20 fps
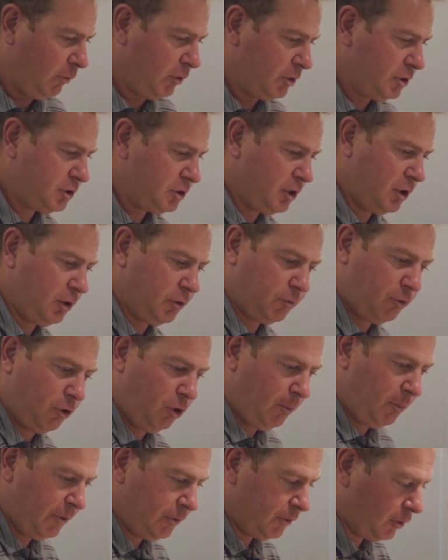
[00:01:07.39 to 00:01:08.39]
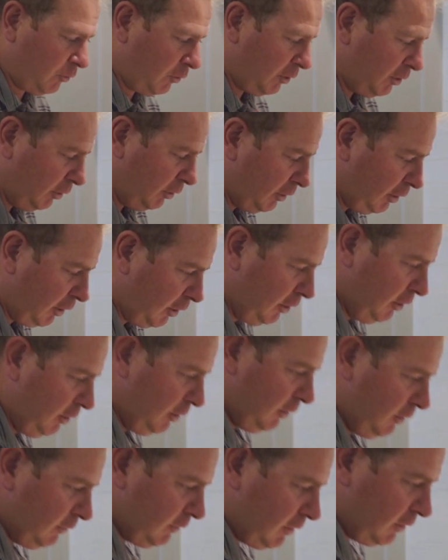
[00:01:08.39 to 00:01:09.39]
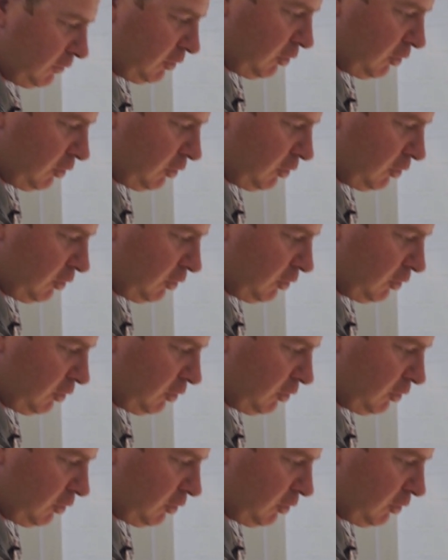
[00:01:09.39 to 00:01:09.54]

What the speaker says: We're just gonna throw them on the griddle here. Got the